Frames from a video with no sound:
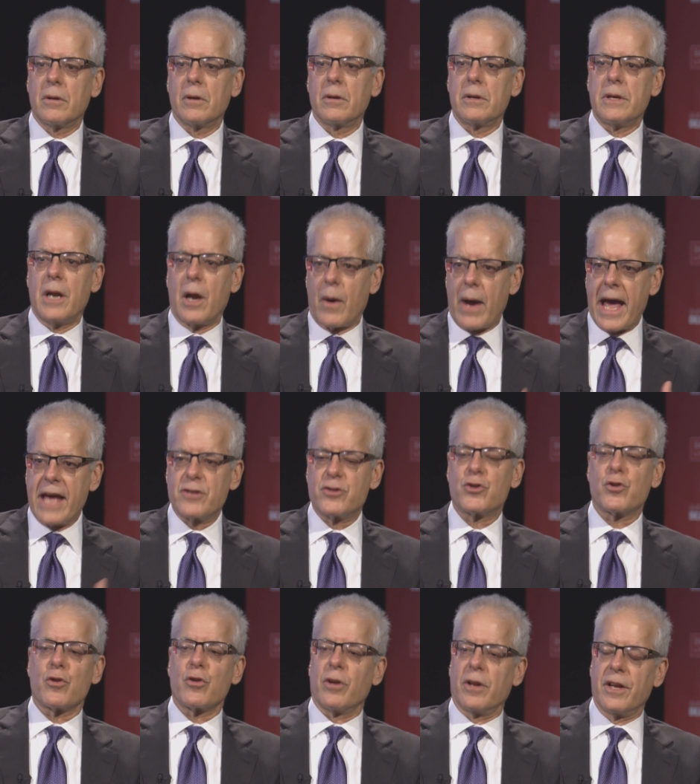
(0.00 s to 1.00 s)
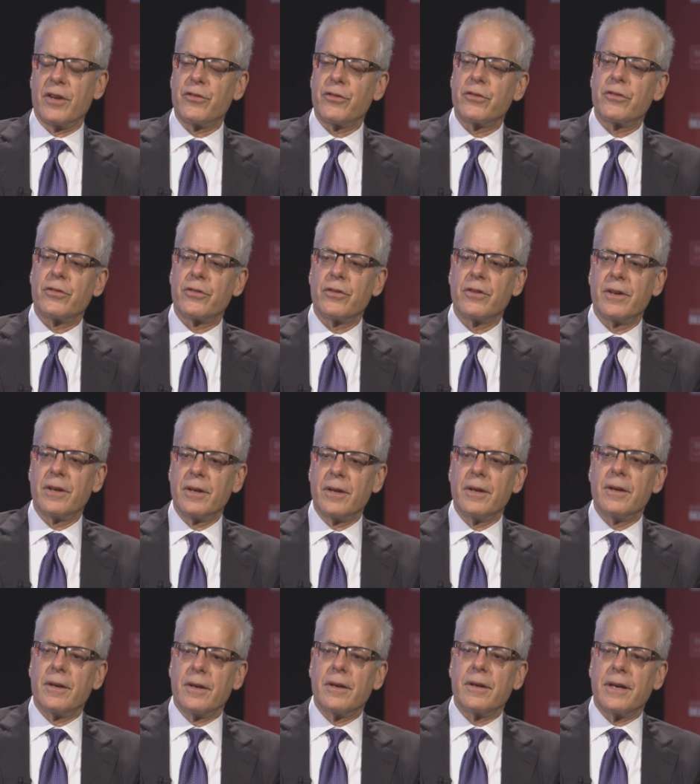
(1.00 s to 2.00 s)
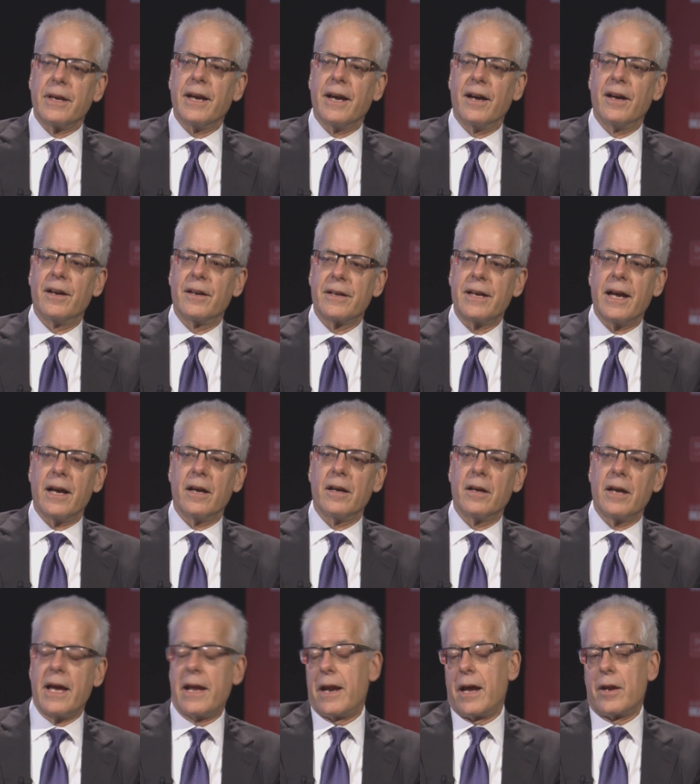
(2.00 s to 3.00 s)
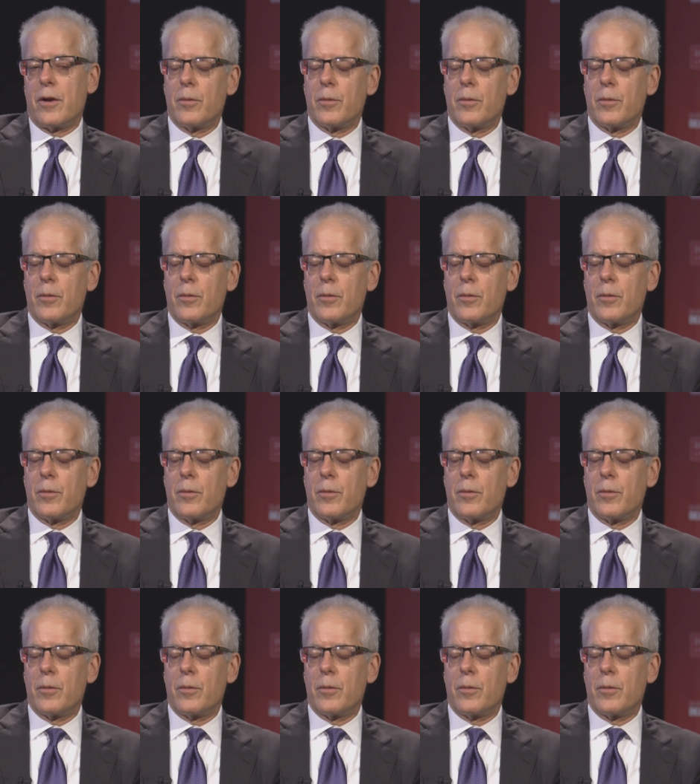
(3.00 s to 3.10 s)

you know, as journalists. Yeah yeah, yeah, yeah. And I